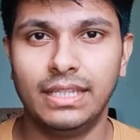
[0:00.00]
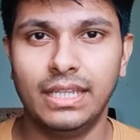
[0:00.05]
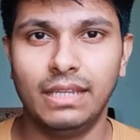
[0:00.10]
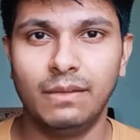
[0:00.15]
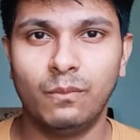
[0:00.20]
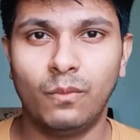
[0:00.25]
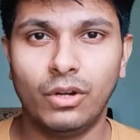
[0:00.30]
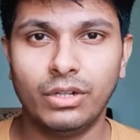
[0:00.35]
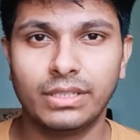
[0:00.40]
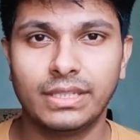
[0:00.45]

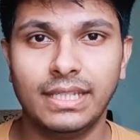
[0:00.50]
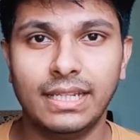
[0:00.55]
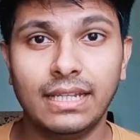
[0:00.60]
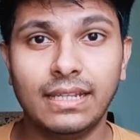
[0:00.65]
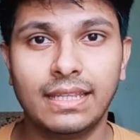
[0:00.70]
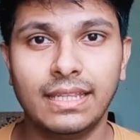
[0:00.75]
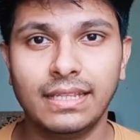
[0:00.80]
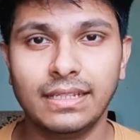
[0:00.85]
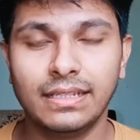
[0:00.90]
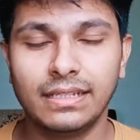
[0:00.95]
what they
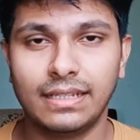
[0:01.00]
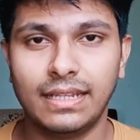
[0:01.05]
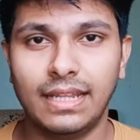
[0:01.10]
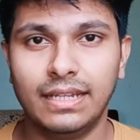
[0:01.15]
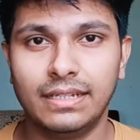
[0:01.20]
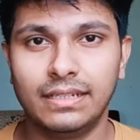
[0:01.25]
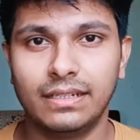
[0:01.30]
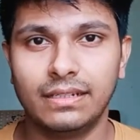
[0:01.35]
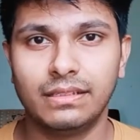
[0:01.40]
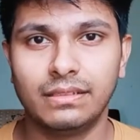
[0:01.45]
think
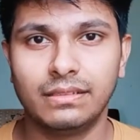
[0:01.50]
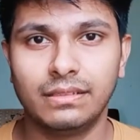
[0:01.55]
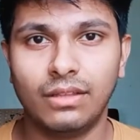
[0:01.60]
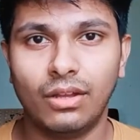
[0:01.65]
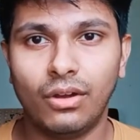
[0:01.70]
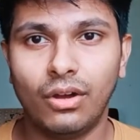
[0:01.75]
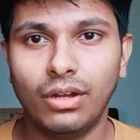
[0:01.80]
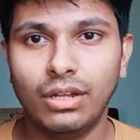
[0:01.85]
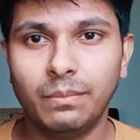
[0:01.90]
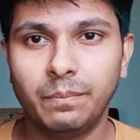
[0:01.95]
that
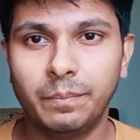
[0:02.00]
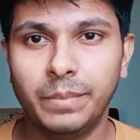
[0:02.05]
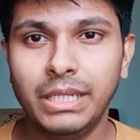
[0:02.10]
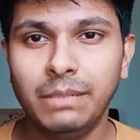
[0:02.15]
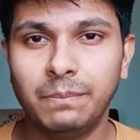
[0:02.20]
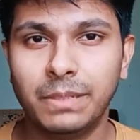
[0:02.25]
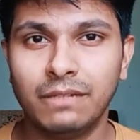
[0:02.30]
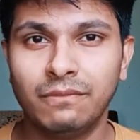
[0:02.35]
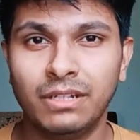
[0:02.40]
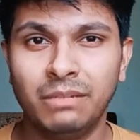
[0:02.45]
all
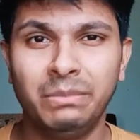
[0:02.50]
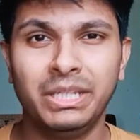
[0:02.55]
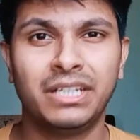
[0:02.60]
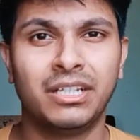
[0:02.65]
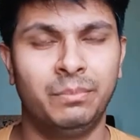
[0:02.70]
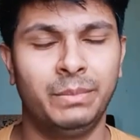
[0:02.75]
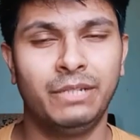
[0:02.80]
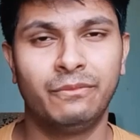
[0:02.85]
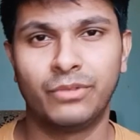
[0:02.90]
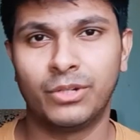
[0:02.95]
people will be
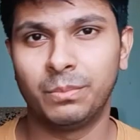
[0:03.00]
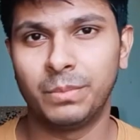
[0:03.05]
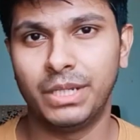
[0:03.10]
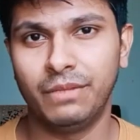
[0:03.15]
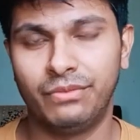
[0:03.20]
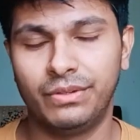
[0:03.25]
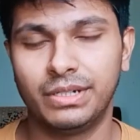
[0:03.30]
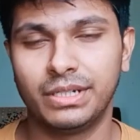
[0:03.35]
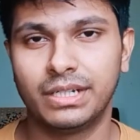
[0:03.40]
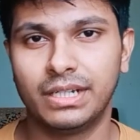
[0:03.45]
coming from
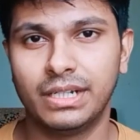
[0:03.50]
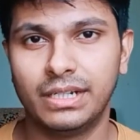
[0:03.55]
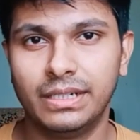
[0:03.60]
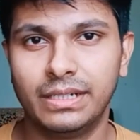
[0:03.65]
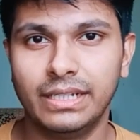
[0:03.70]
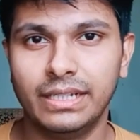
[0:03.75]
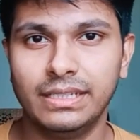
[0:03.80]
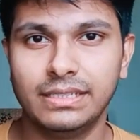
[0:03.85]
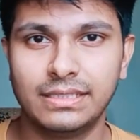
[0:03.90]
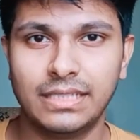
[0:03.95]
different
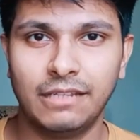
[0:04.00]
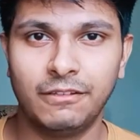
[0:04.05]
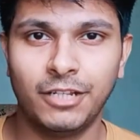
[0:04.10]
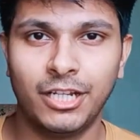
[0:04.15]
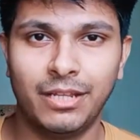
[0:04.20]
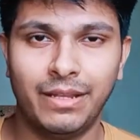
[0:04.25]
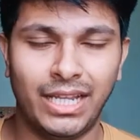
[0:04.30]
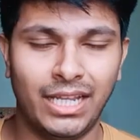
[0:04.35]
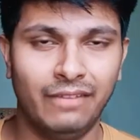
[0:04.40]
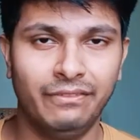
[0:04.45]
countries, they
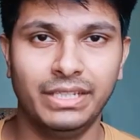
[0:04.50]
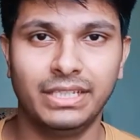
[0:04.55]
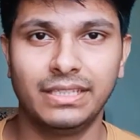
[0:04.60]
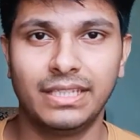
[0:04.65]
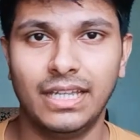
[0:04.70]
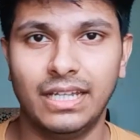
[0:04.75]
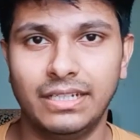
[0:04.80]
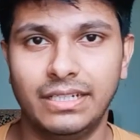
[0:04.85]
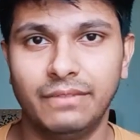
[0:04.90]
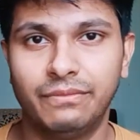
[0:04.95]
will having
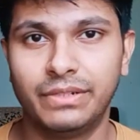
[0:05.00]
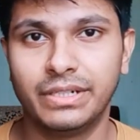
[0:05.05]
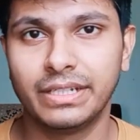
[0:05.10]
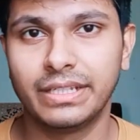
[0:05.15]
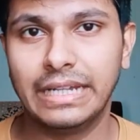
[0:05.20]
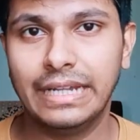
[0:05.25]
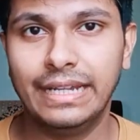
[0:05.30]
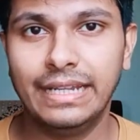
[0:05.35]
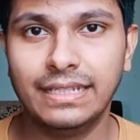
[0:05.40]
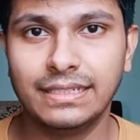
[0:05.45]
their
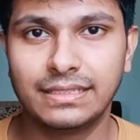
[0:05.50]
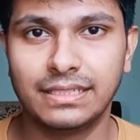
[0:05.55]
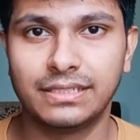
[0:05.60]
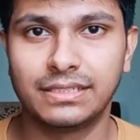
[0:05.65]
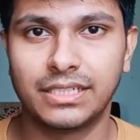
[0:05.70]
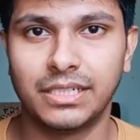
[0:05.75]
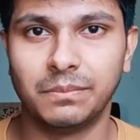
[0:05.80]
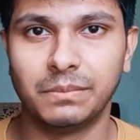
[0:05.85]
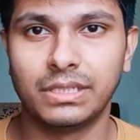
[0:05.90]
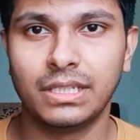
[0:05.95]
different grading
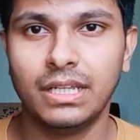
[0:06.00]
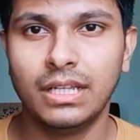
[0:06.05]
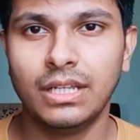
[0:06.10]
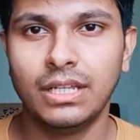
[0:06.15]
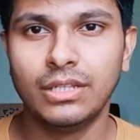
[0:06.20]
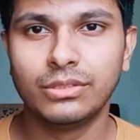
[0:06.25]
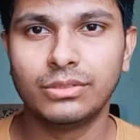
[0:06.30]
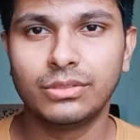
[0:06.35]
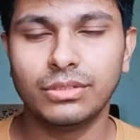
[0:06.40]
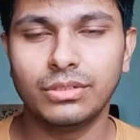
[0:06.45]
systems.
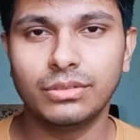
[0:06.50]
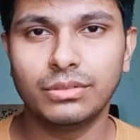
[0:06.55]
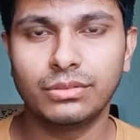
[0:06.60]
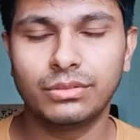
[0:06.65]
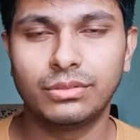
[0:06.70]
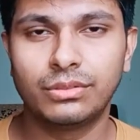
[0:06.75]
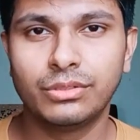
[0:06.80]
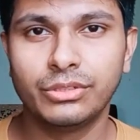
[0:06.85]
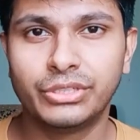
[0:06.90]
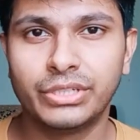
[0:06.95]
So
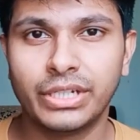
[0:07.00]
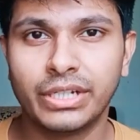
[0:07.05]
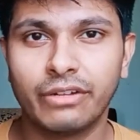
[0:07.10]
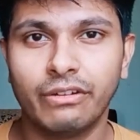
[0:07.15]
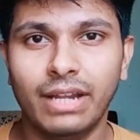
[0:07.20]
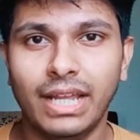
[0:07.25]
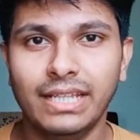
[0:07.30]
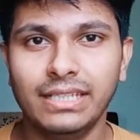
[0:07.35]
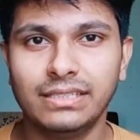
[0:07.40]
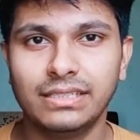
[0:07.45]
to
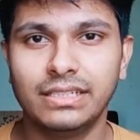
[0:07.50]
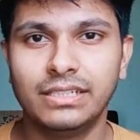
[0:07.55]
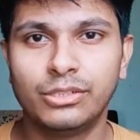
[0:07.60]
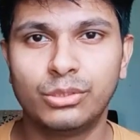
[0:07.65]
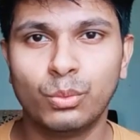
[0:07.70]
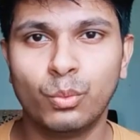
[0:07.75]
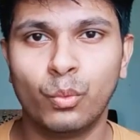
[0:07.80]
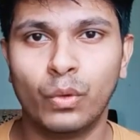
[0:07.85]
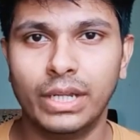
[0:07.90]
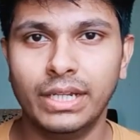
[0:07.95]
generalize
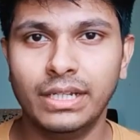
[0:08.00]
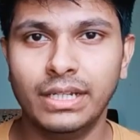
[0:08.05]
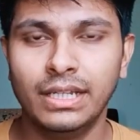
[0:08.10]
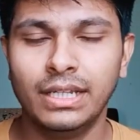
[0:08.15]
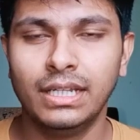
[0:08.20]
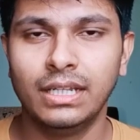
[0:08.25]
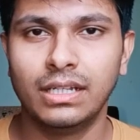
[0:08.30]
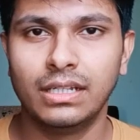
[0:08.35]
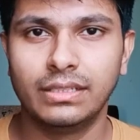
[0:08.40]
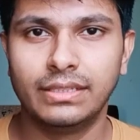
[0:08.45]
into one,
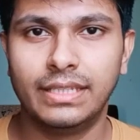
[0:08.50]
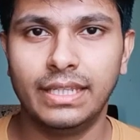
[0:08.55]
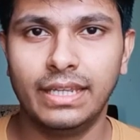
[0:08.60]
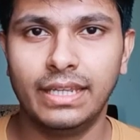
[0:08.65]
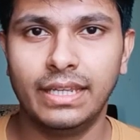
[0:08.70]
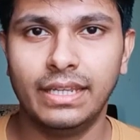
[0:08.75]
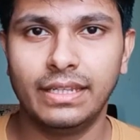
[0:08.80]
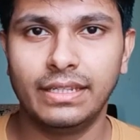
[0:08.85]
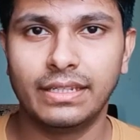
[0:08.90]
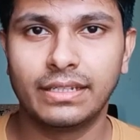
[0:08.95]

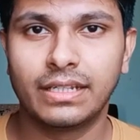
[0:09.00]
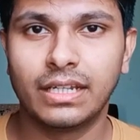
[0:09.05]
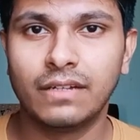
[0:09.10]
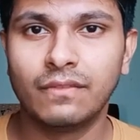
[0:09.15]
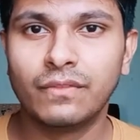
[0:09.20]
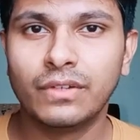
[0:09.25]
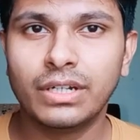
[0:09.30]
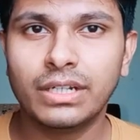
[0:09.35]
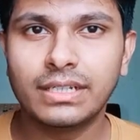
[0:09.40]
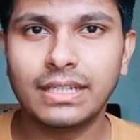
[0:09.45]
they
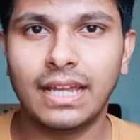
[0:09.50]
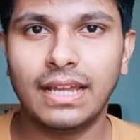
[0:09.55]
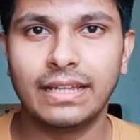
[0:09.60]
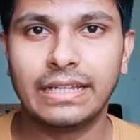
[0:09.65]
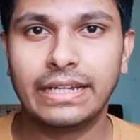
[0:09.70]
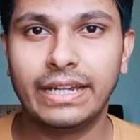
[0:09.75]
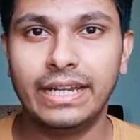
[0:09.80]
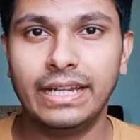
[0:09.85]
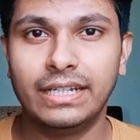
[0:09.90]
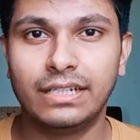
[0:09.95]
convert our
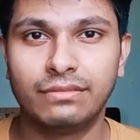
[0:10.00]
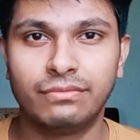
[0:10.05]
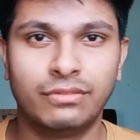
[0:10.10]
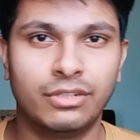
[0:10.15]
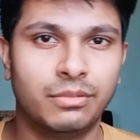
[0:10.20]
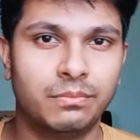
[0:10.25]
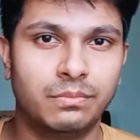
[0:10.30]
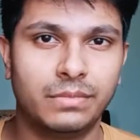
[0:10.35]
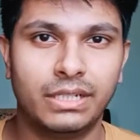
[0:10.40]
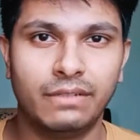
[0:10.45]
grades
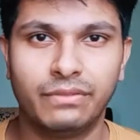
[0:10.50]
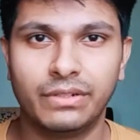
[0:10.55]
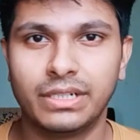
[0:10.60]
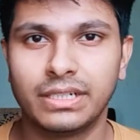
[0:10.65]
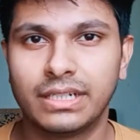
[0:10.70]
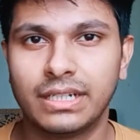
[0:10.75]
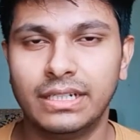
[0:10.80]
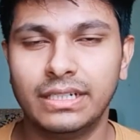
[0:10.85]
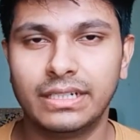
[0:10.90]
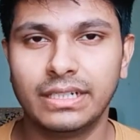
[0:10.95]
from
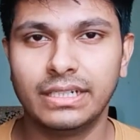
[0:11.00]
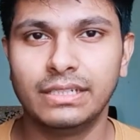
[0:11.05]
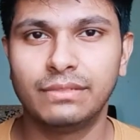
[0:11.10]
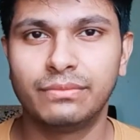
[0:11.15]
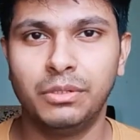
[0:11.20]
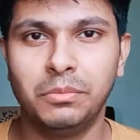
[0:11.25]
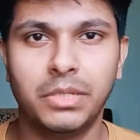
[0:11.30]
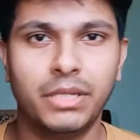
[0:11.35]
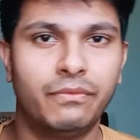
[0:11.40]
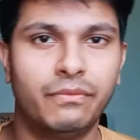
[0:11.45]
different countries,
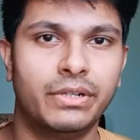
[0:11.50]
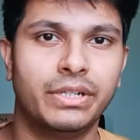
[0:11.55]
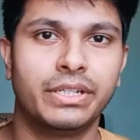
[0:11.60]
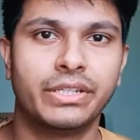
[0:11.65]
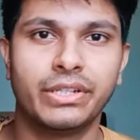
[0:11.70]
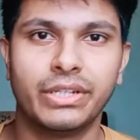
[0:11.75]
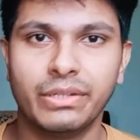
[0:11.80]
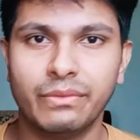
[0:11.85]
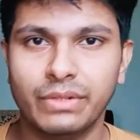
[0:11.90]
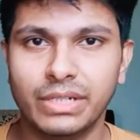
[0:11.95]
from
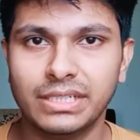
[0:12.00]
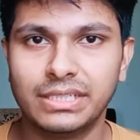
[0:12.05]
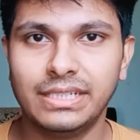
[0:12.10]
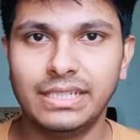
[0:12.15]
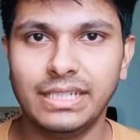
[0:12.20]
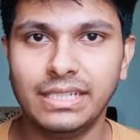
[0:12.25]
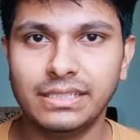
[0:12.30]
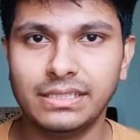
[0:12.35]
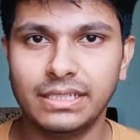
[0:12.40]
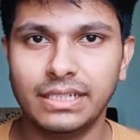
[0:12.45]
different
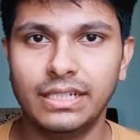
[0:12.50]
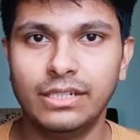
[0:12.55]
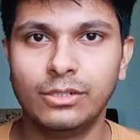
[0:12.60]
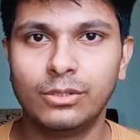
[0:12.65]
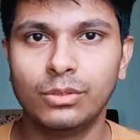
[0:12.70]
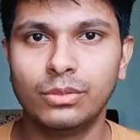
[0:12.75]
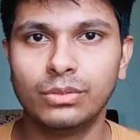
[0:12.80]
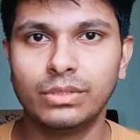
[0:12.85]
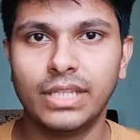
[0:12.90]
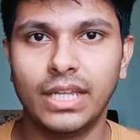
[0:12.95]
universities
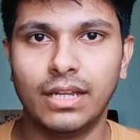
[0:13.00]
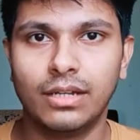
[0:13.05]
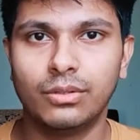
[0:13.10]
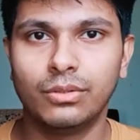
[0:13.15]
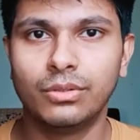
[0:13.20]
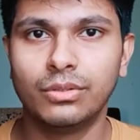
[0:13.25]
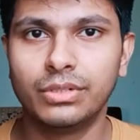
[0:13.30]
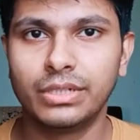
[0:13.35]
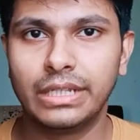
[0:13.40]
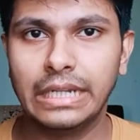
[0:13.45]
into their
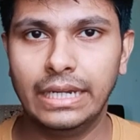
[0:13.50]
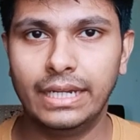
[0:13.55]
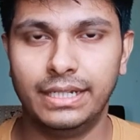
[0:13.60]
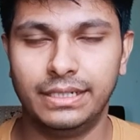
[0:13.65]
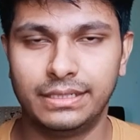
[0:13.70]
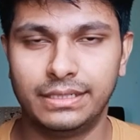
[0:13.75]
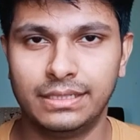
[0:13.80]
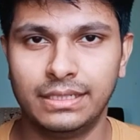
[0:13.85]
own grades.